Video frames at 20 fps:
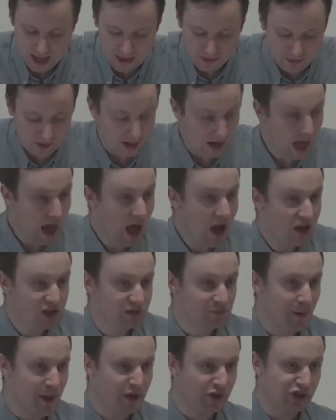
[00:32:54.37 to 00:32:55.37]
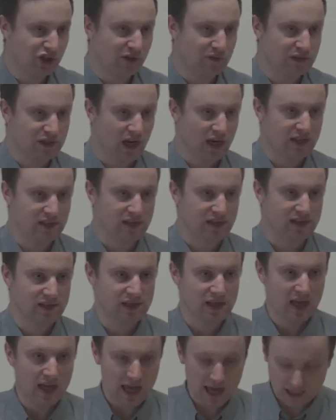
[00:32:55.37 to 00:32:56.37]
And the last mention of
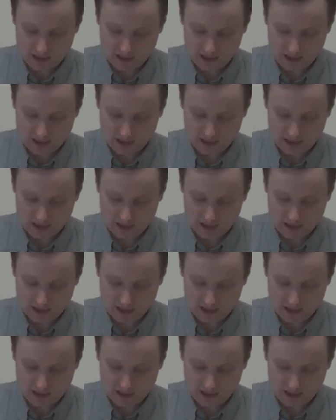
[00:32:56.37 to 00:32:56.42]
Titus